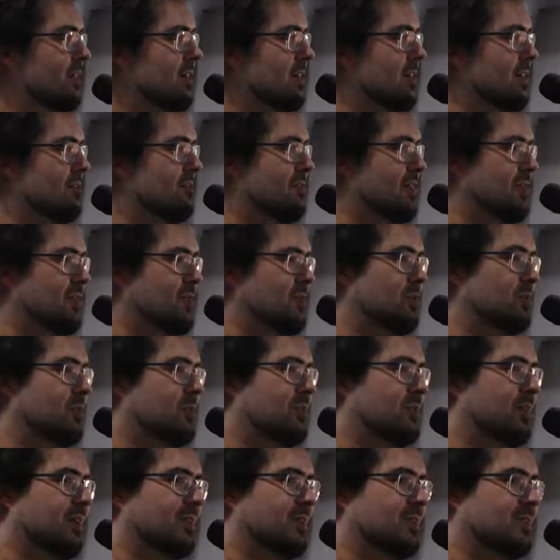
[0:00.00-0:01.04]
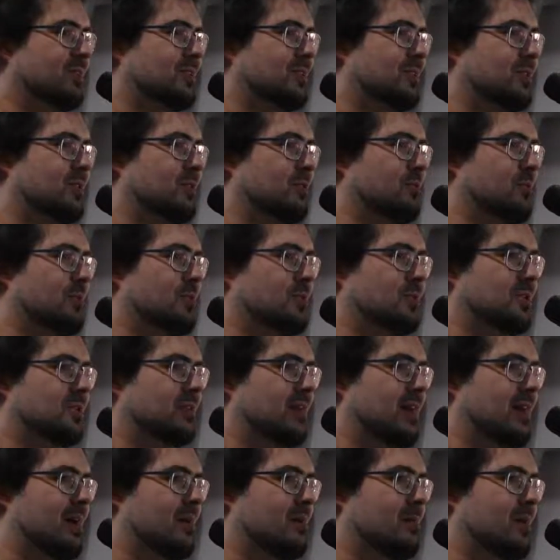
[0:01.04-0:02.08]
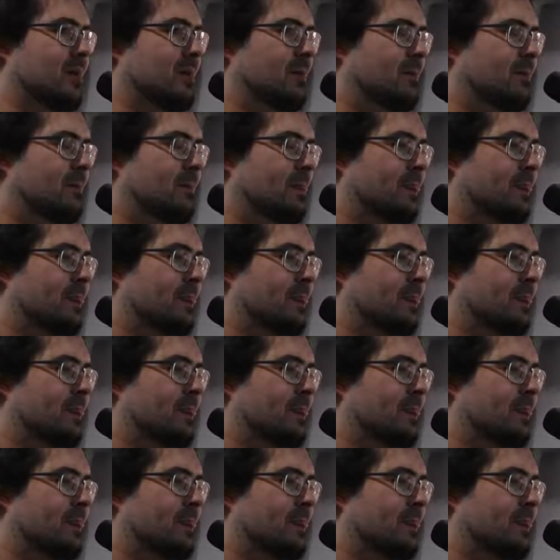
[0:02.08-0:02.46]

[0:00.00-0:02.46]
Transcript: I find new things under each slab.